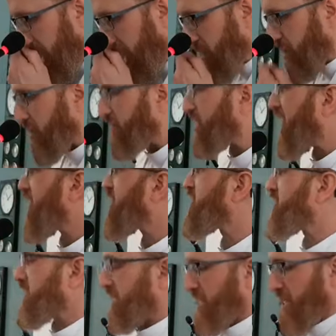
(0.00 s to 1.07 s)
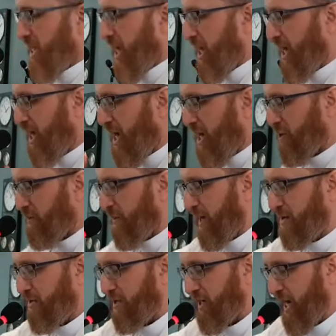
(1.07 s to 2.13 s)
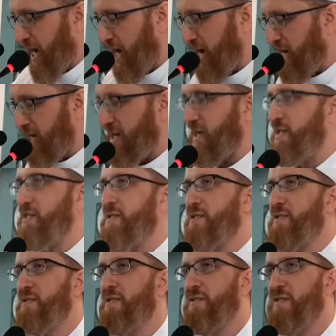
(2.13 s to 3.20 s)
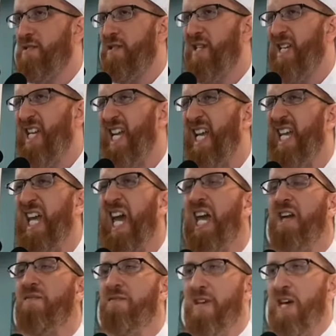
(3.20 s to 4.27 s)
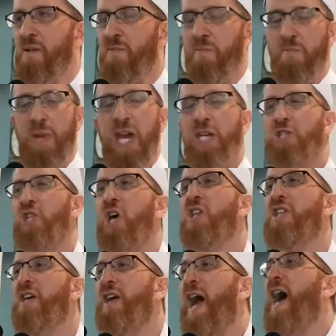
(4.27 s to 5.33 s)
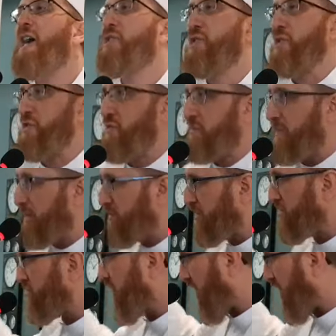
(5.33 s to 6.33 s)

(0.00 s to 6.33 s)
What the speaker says: And so then Allah subhanahu wa ta'ala gave them, based on their actions, remember,